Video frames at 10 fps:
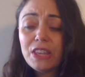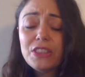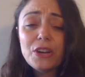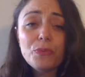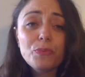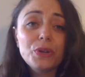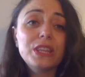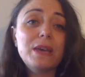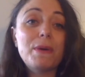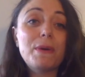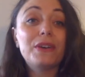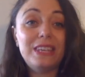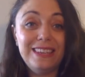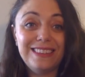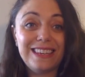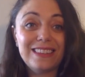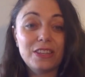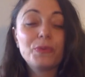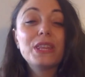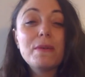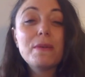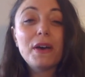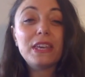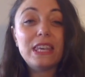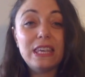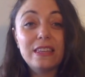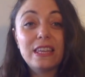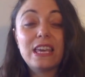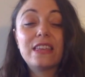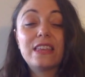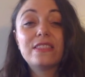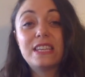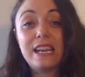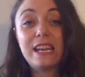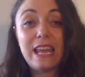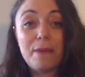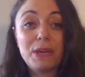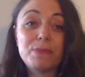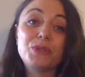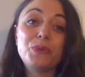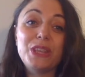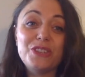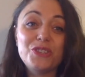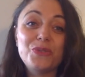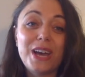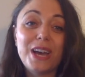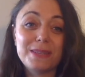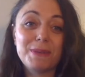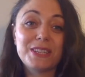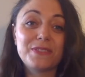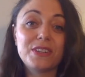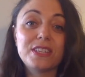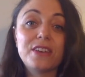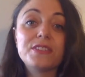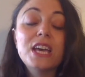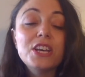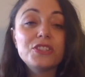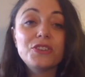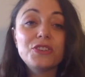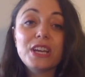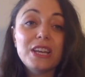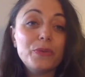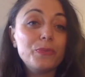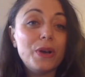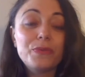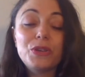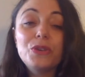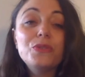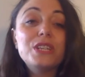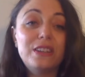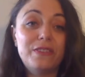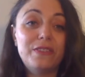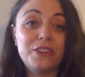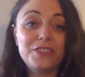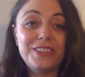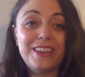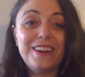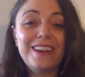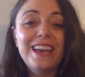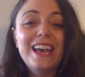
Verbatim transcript: They're really about healing. They're really about healing the dynamic between these two aspects of ourselves. So you're getting a huge hit of energy there.